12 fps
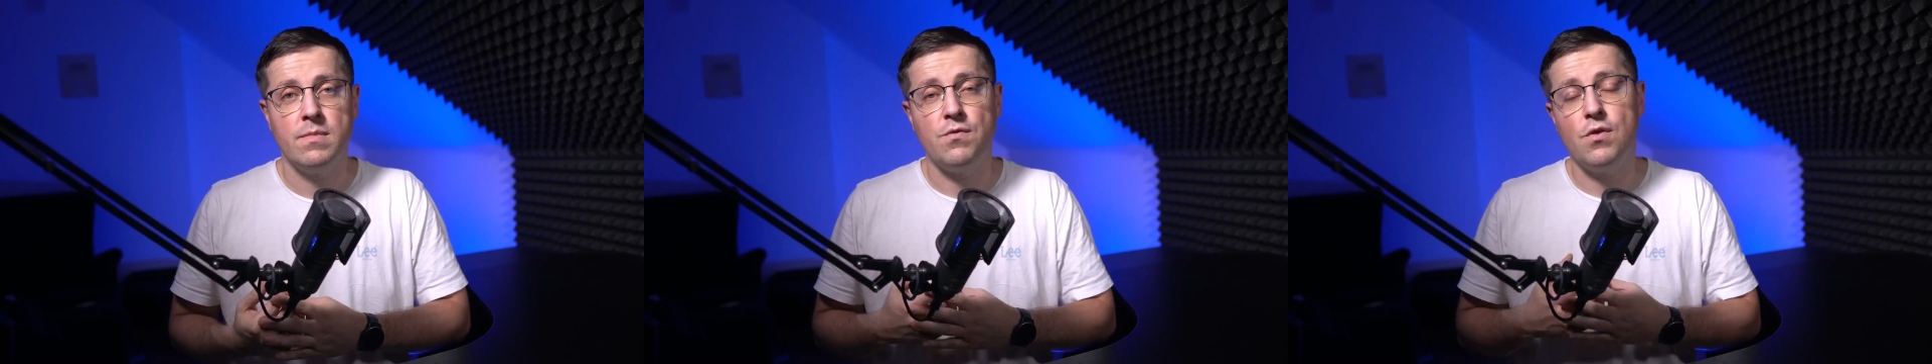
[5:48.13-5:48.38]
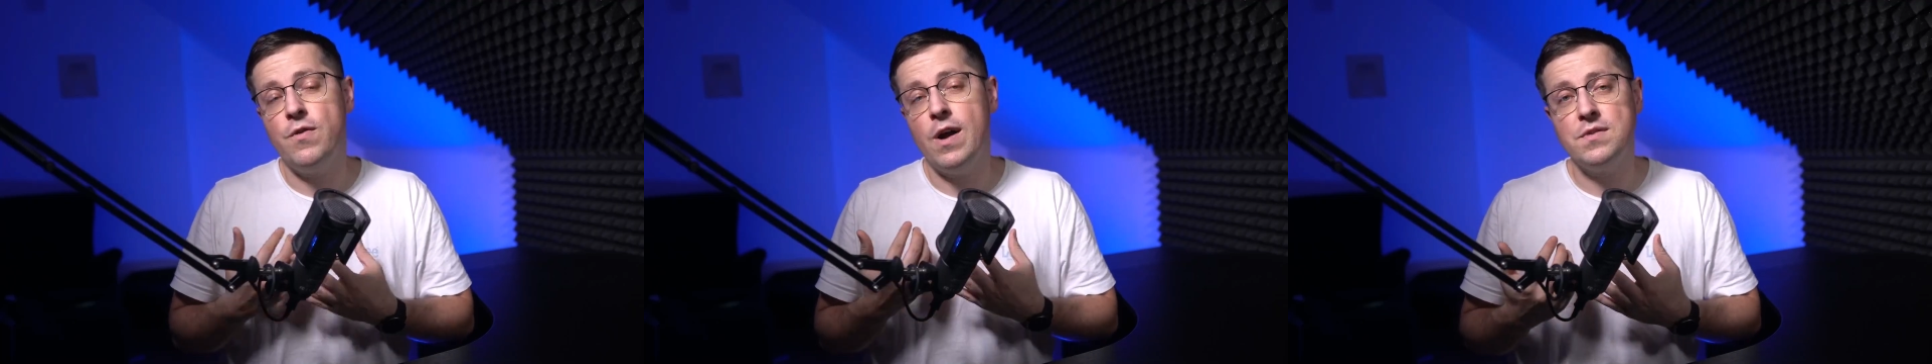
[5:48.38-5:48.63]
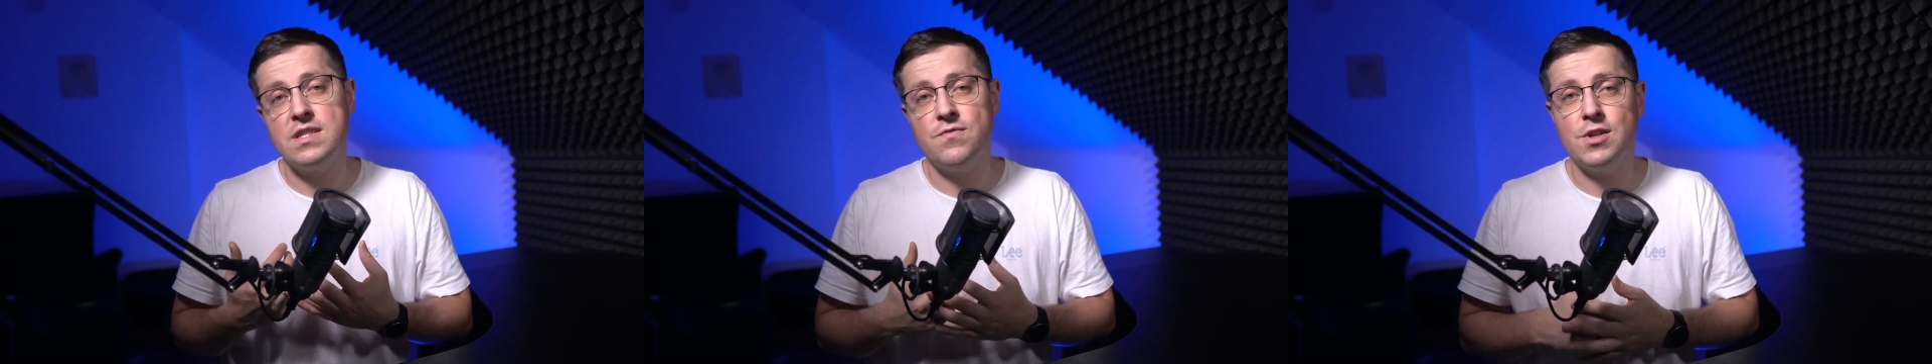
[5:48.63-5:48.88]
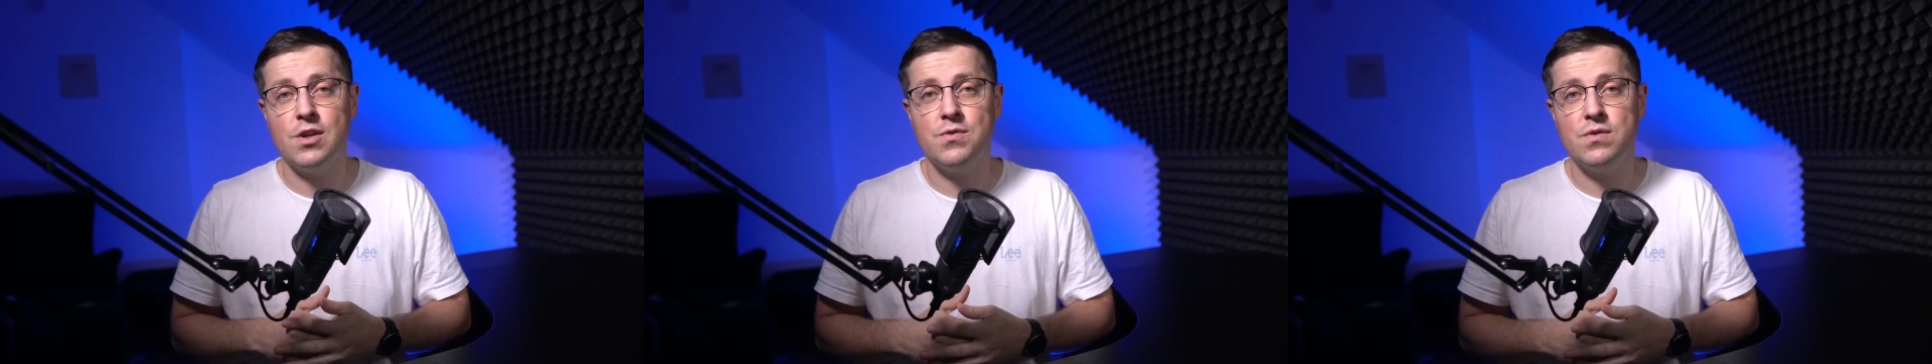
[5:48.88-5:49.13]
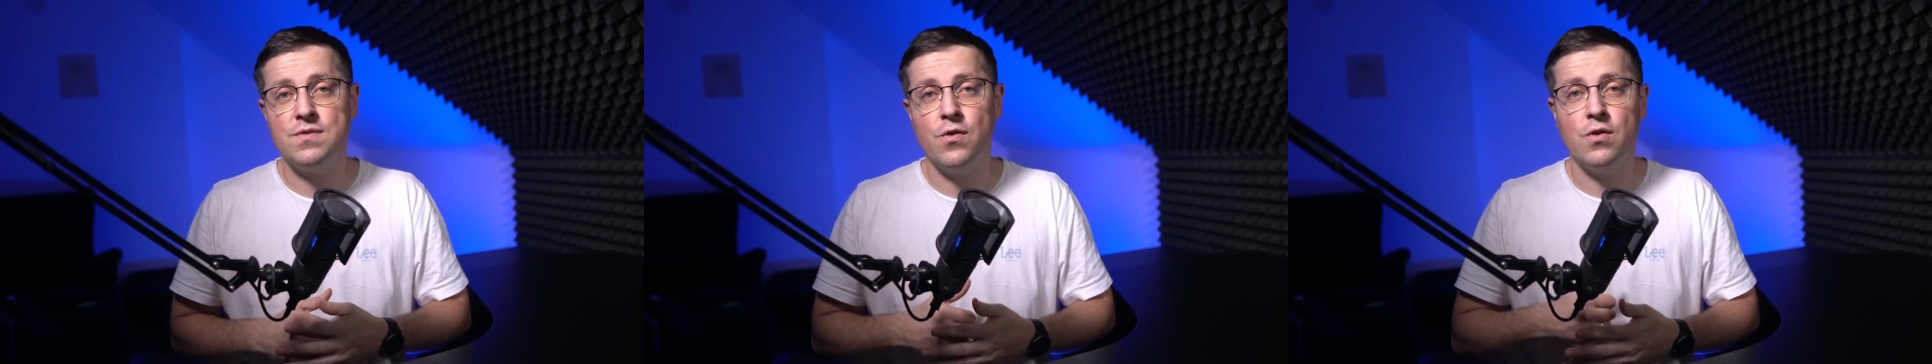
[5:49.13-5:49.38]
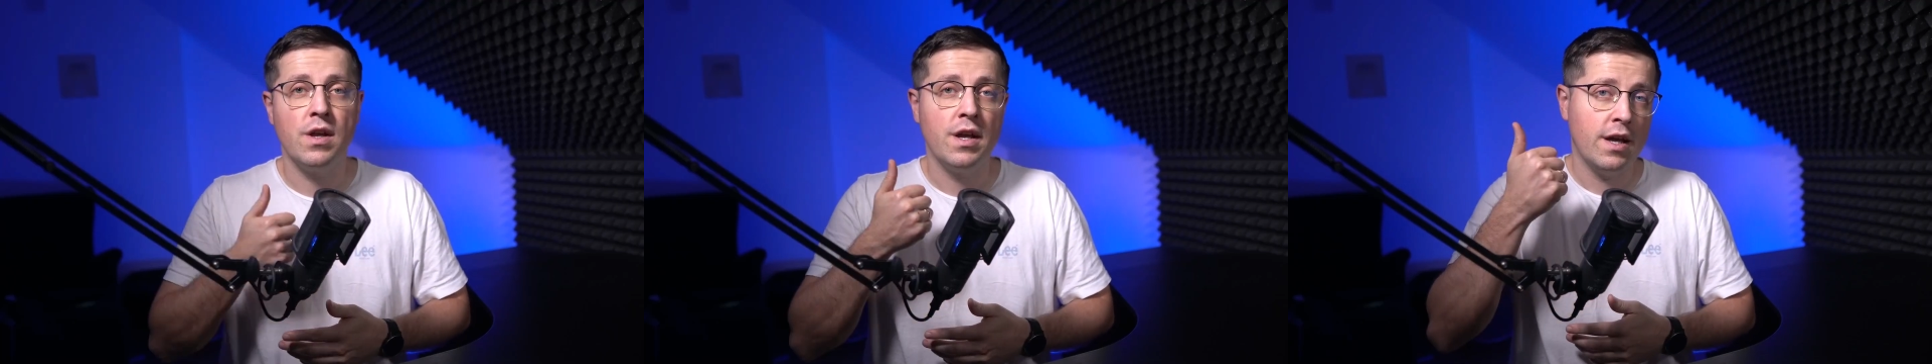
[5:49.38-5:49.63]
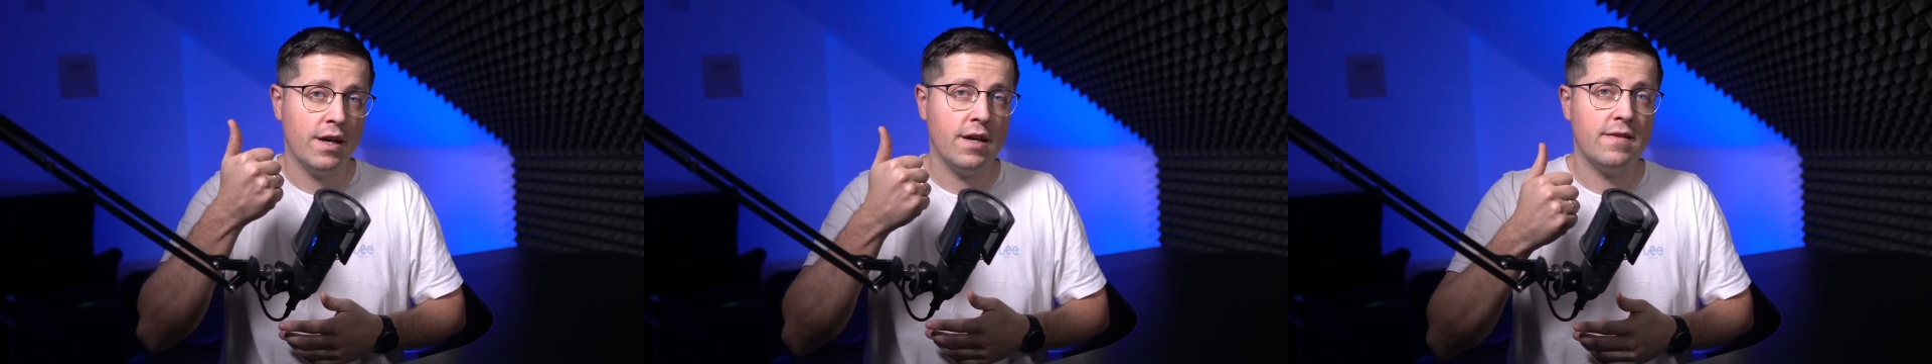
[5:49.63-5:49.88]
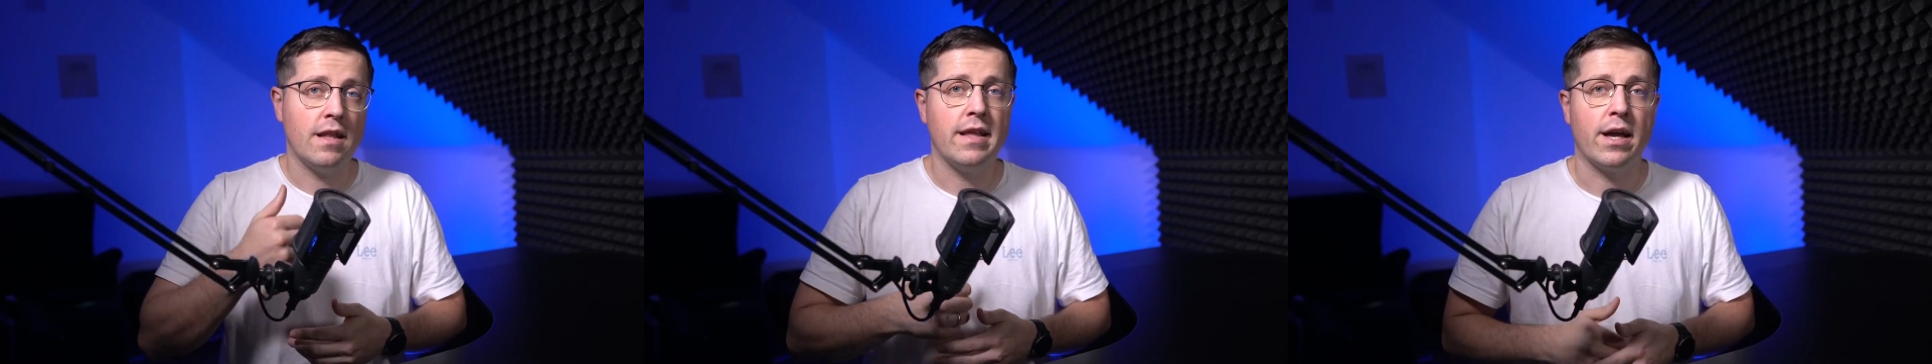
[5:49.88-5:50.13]
If you found this video useful,
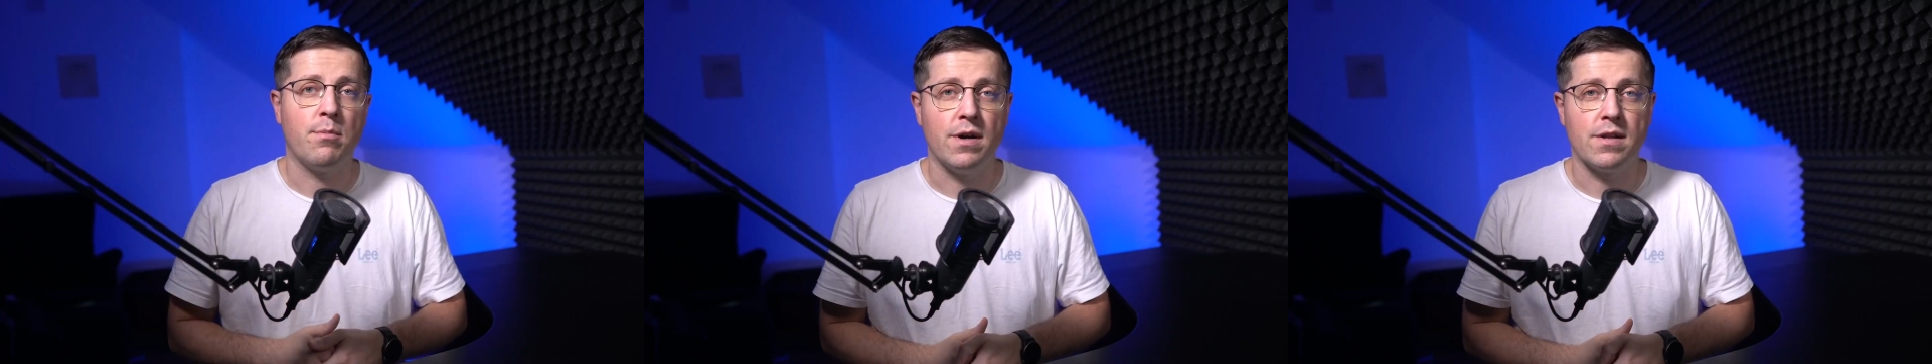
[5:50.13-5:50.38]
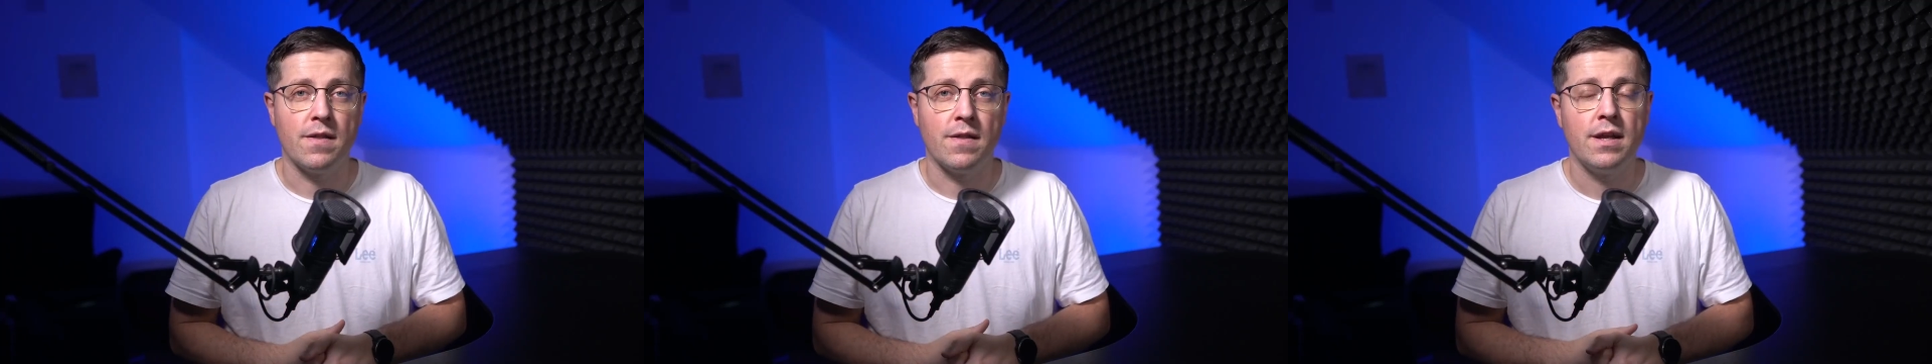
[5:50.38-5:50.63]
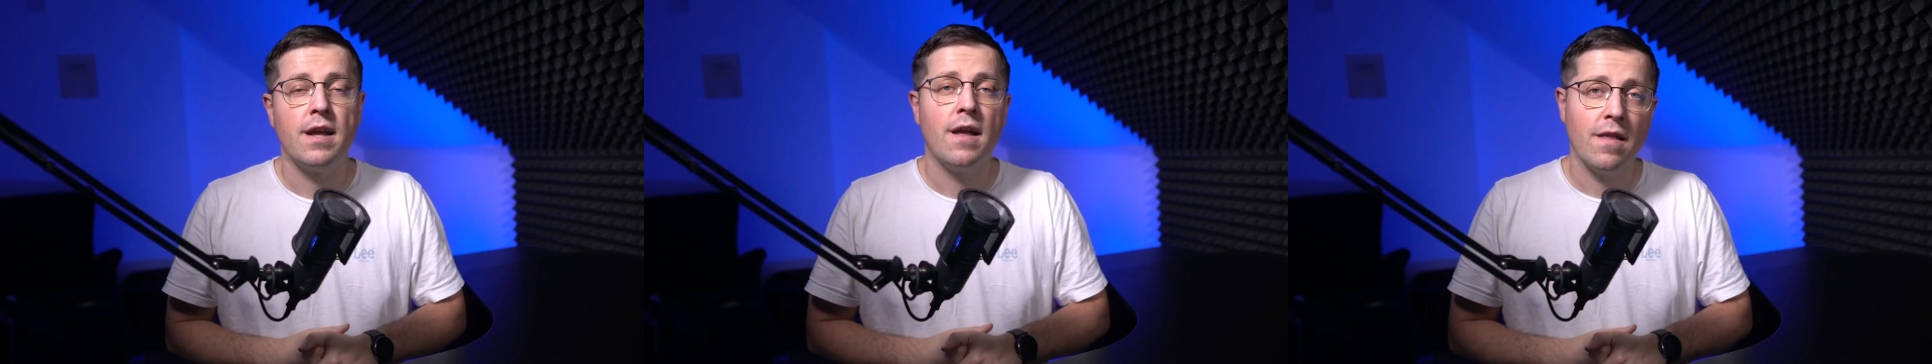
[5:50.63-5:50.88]
hit the like button.